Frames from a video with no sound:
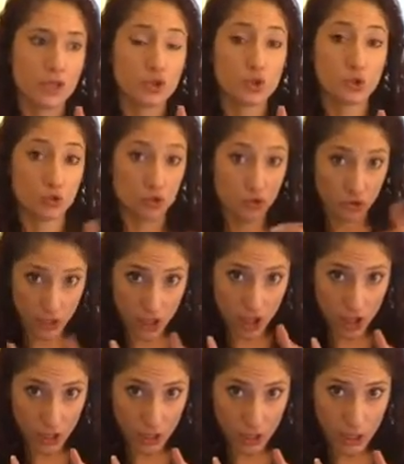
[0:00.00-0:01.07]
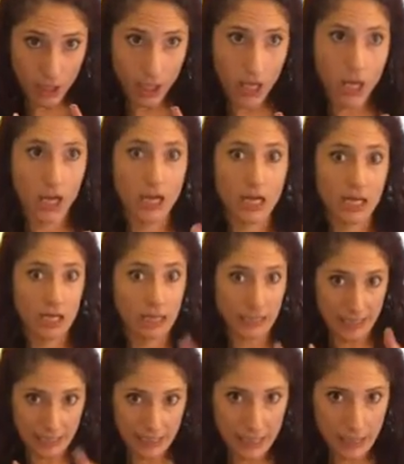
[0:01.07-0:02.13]
nutritionally,
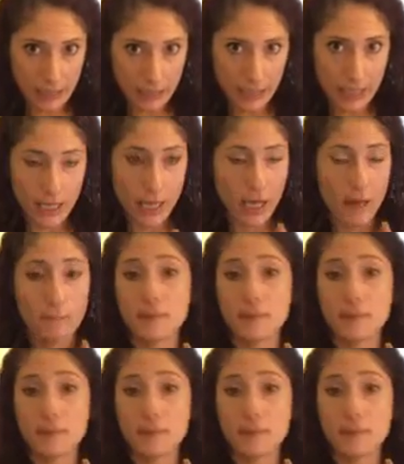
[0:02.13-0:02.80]
holistically.